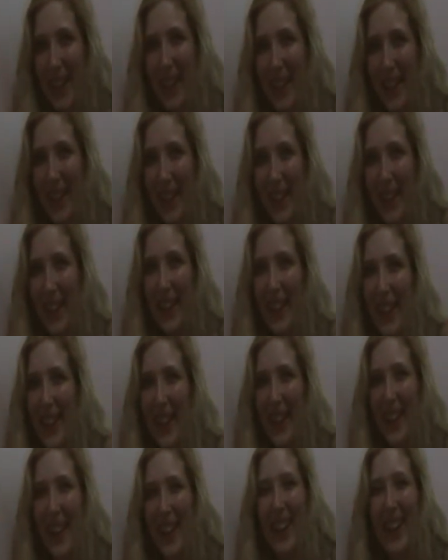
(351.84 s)
tooth by
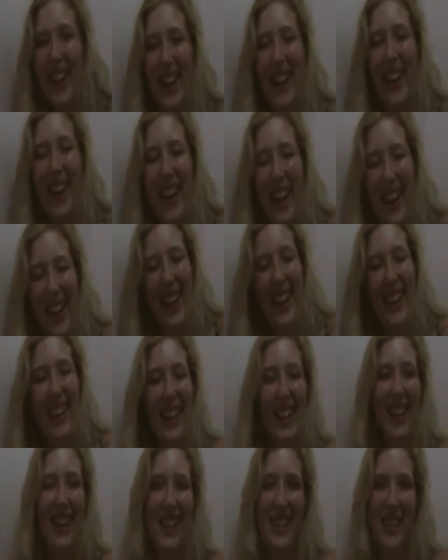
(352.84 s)
tooth.
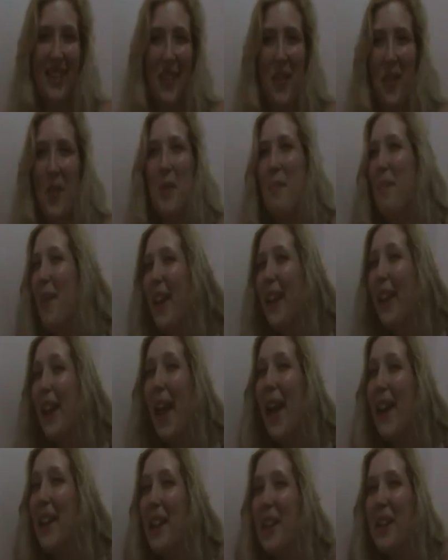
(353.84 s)
so it wouldn't make
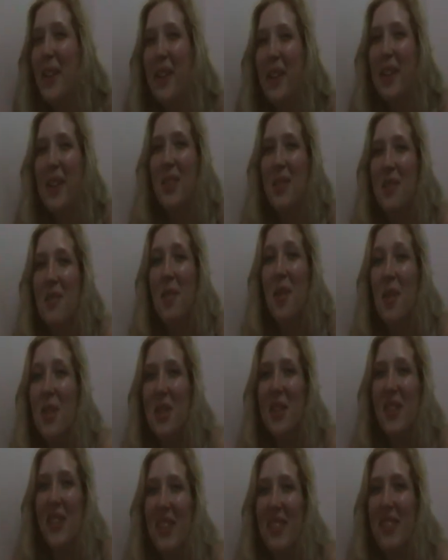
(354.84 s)
any noise
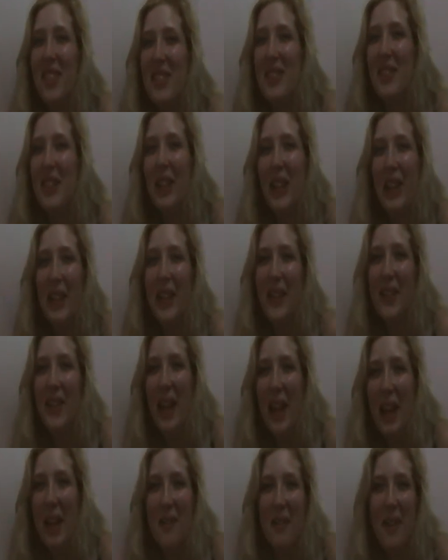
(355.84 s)
whatsoever to alert
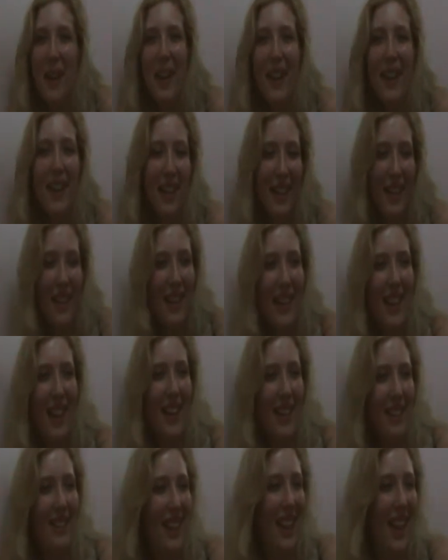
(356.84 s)
the enemy.
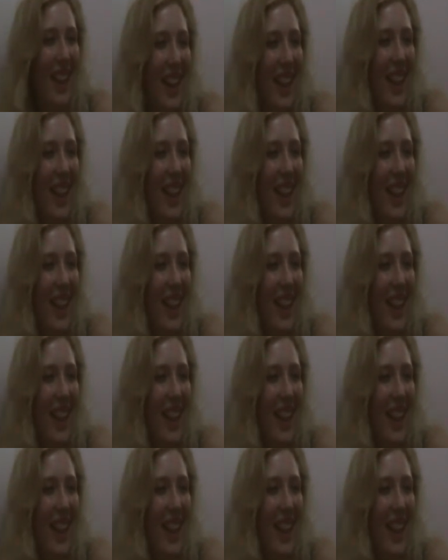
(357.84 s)
And